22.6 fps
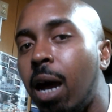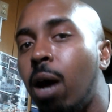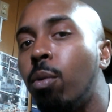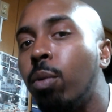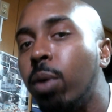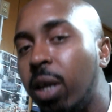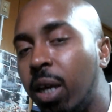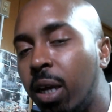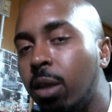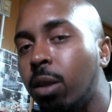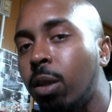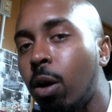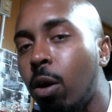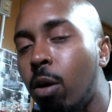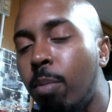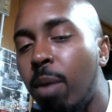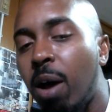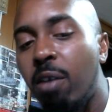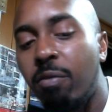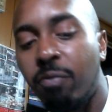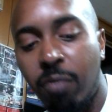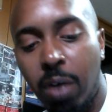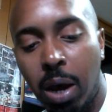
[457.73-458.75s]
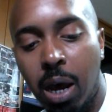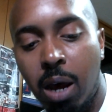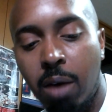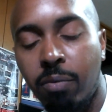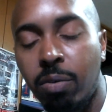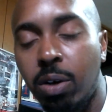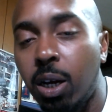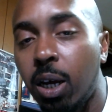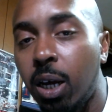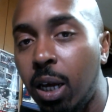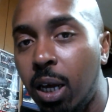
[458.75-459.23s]
I would get there about 5
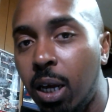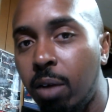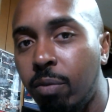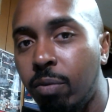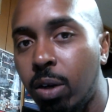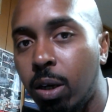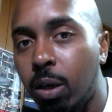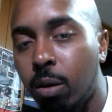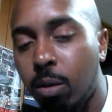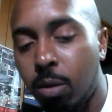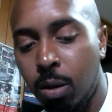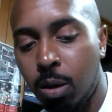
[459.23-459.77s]
in the evening.